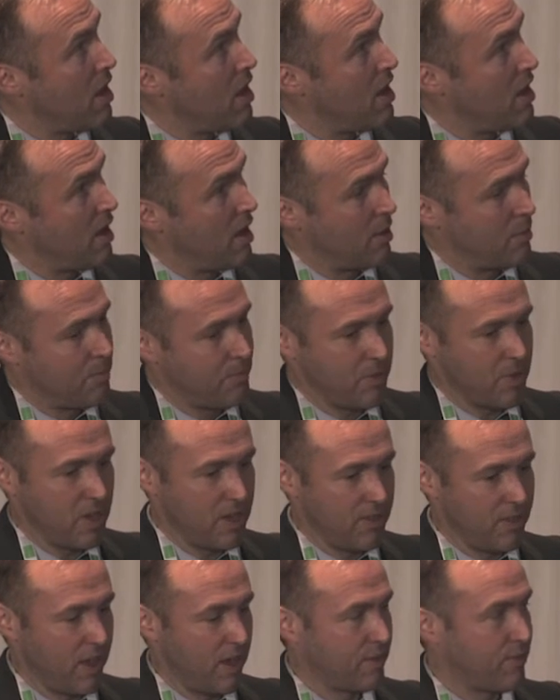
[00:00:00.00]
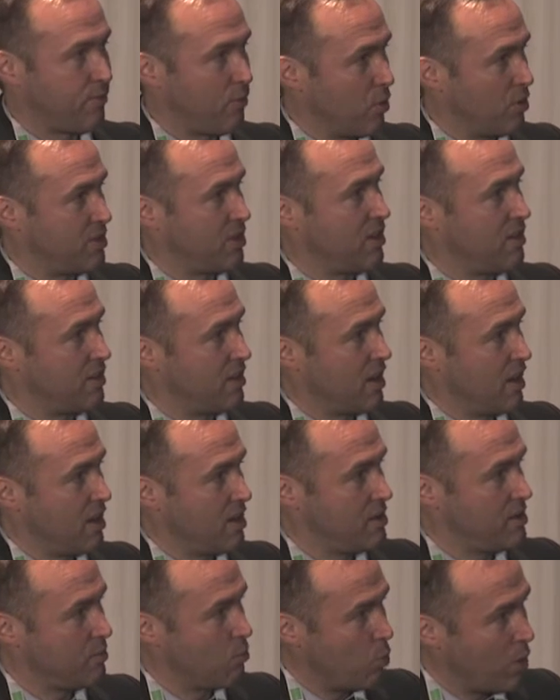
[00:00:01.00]
In that
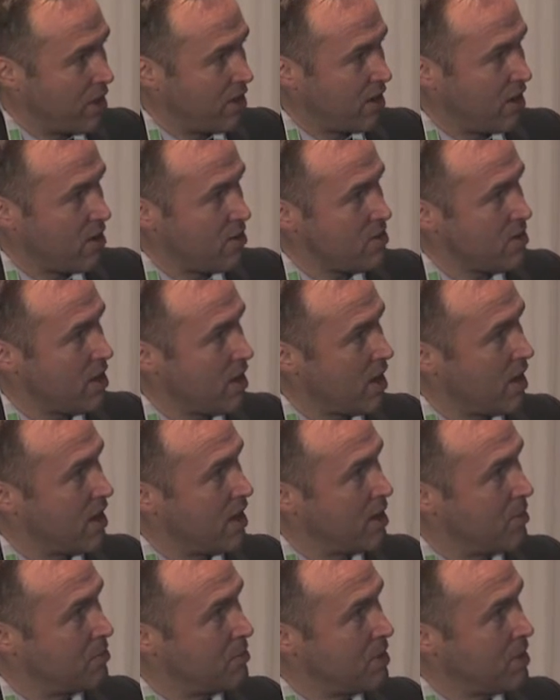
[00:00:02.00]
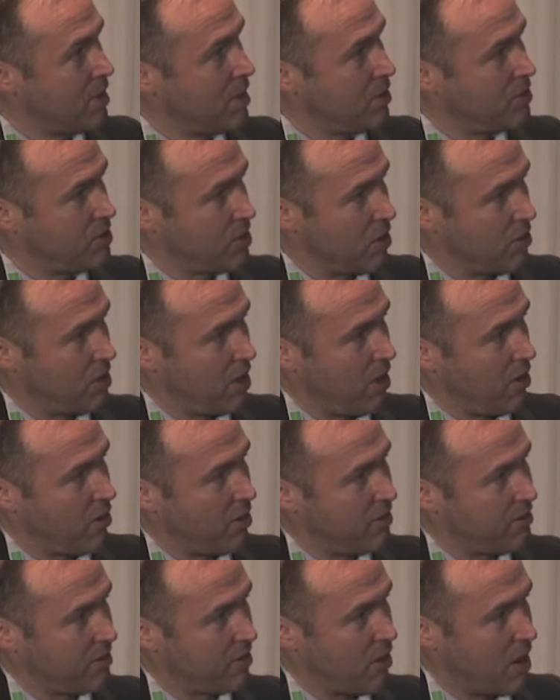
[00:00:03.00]
14-day window, shown here
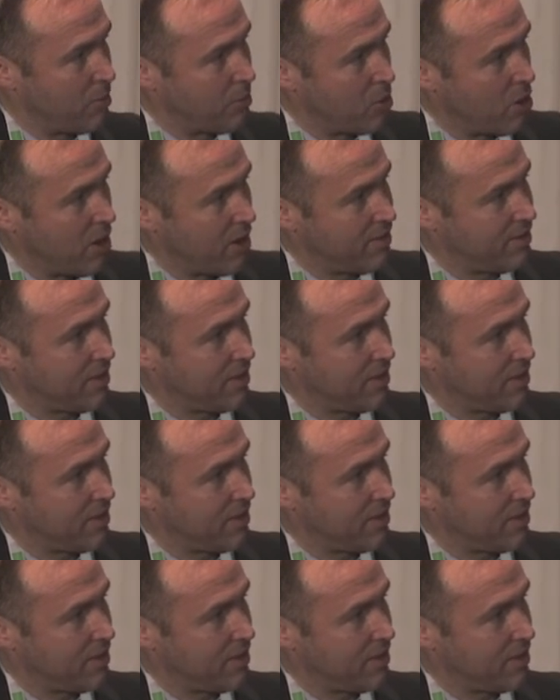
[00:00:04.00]
is her MRI